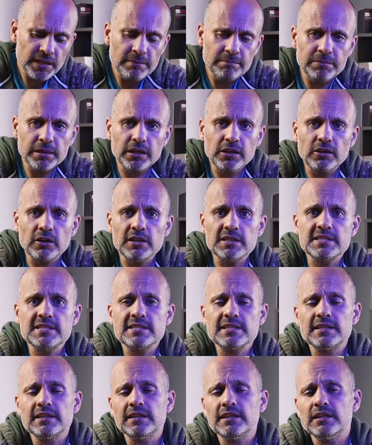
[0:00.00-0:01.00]

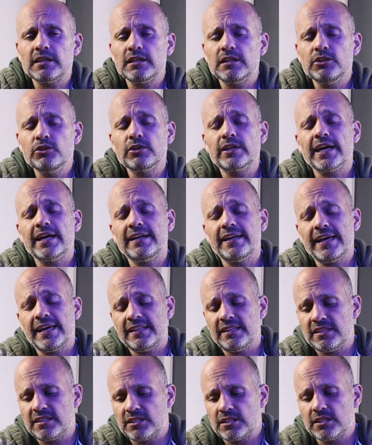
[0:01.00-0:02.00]
Because you can
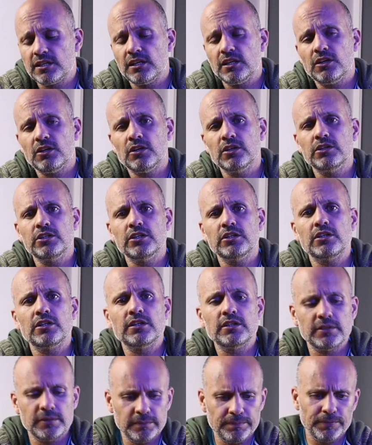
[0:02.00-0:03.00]
edit on
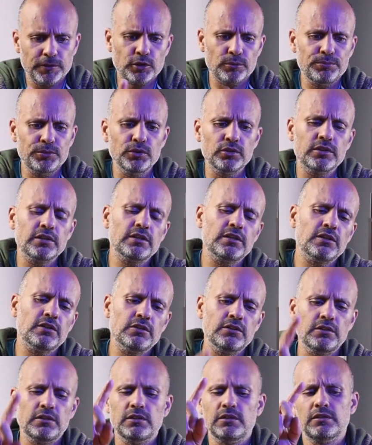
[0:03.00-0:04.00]
your computer
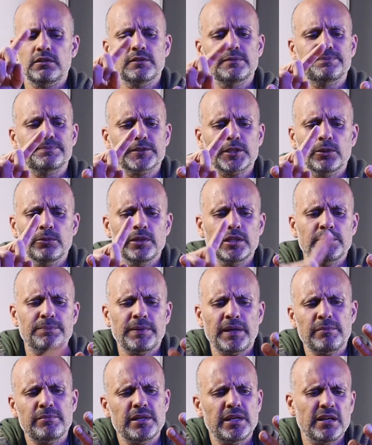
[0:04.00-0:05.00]
with
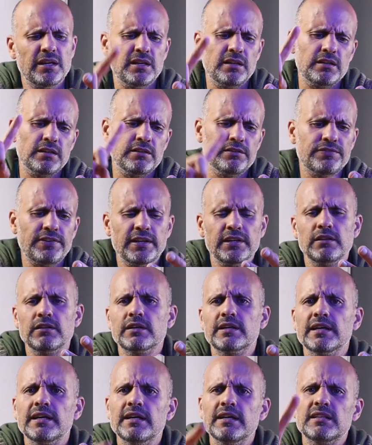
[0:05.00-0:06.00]
Premiere, Final
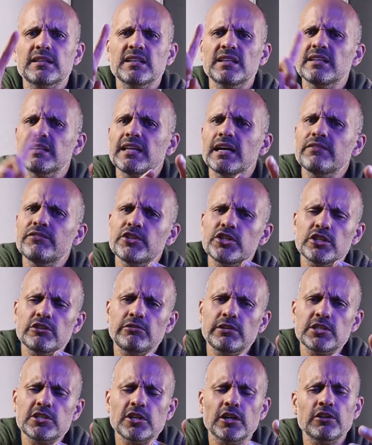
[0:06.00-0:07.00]
Cut, and DaVinci
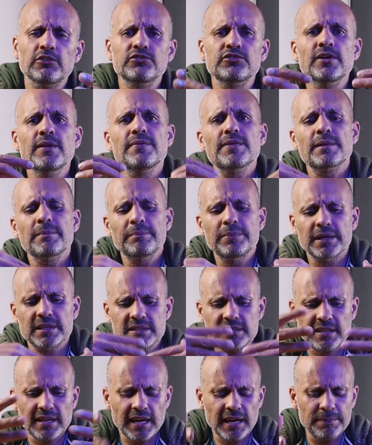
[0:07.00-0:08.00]
Resolve,
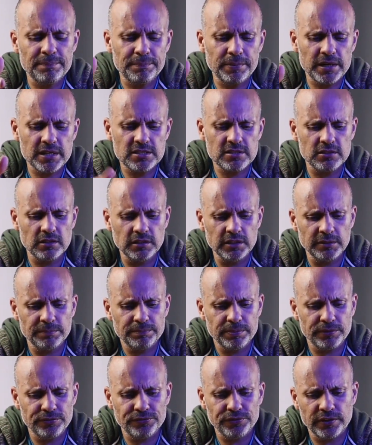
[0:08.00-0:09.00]
but I personally
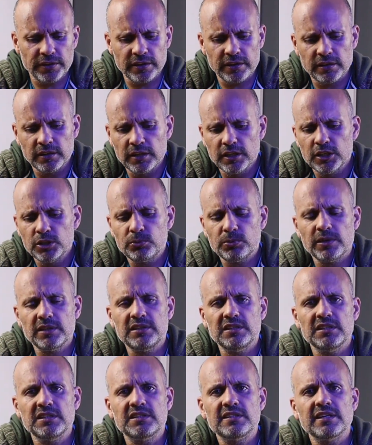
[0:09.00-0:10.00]
prefer to
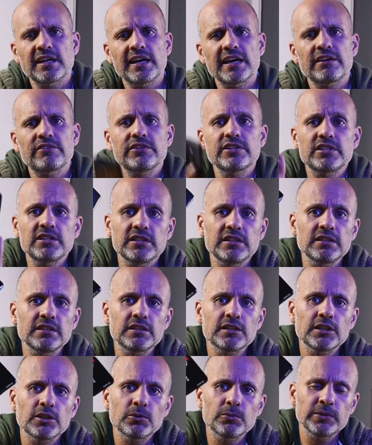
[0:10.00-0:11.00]
edit
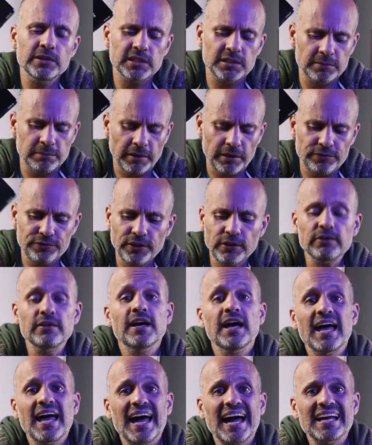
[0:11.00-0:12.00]
everything with my phone.
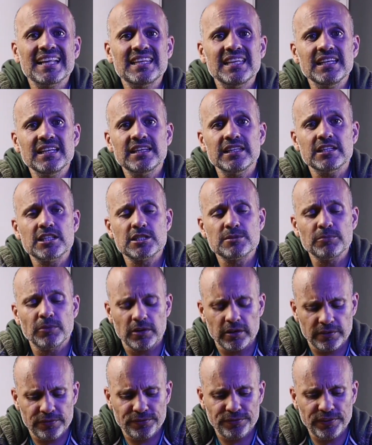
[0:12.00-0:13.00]
I think it's
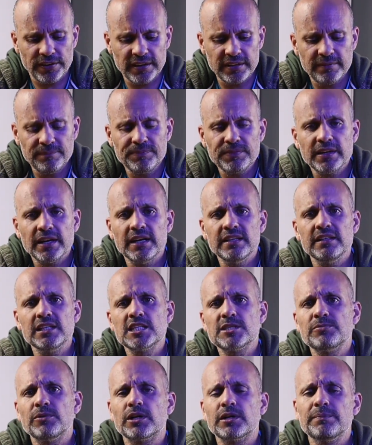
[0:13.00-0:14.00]
more fun and
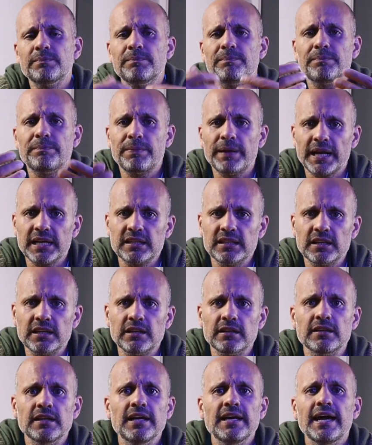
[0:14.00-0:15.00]
it's more
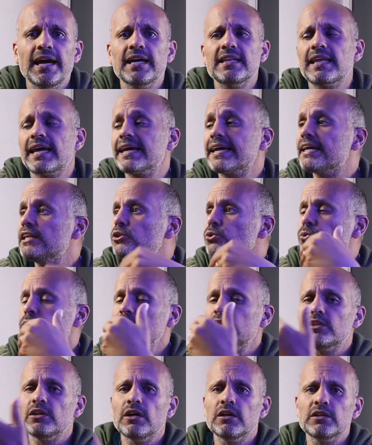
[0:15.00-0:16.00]
practical, and I can do
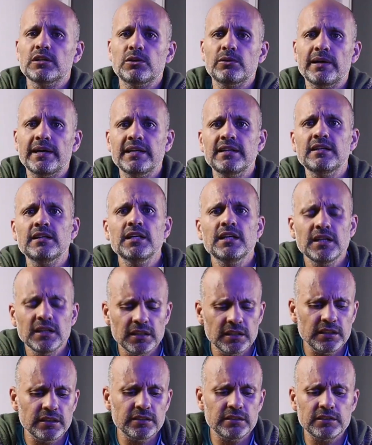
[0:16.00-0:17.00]
it on the run.
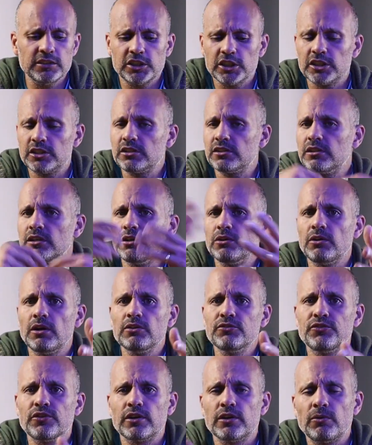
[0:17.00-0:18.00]
You just go
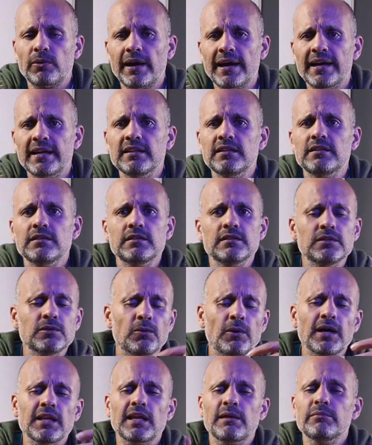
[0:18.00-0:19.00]
out for a ride
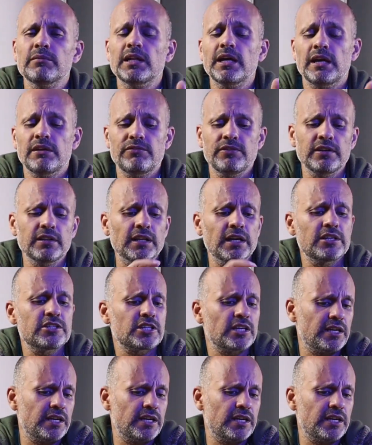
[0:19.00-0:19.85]
while I'm having lunch.